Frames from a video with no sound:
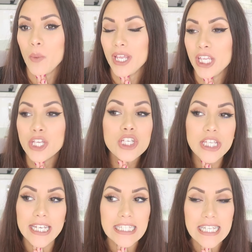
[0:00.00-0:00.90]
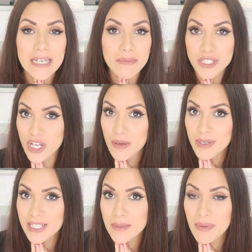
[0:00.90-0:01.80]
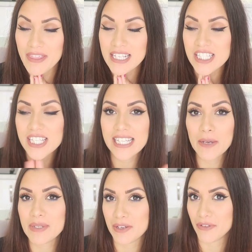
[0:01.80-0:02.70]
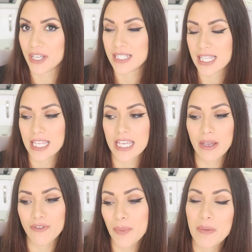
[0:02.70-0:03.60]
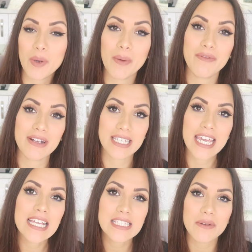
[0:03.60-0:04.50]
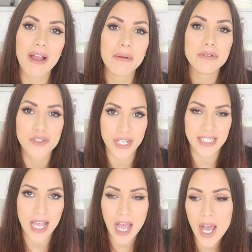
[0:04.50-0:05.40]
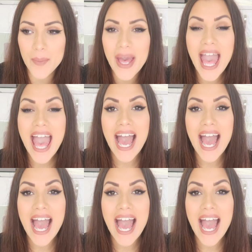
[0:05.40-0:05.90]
we usually stay in pajamas, but this year's a little bit different because I think I've got people coming around here, so I will dress up.